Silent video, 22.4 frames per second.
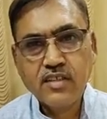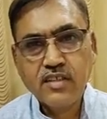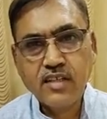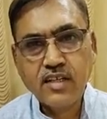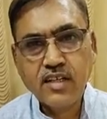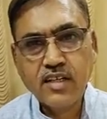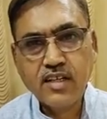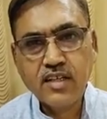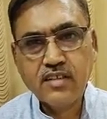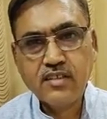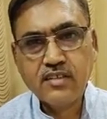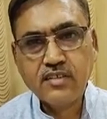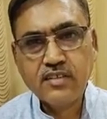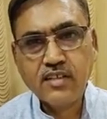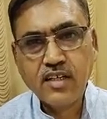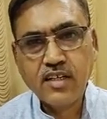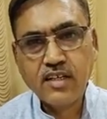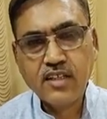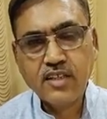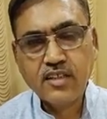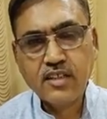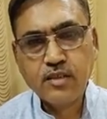and
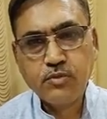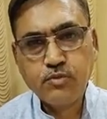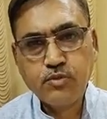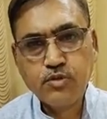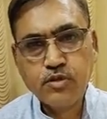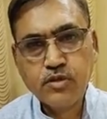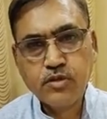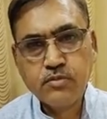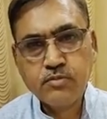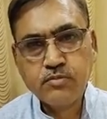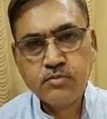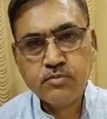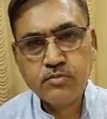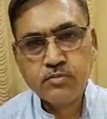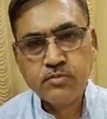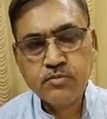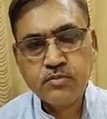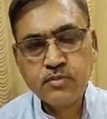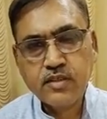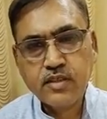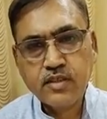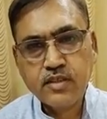another poem
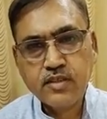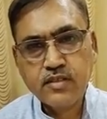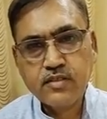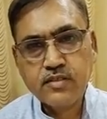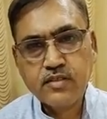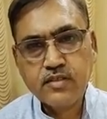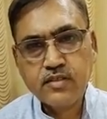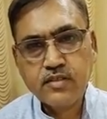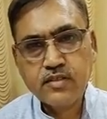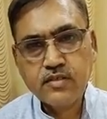is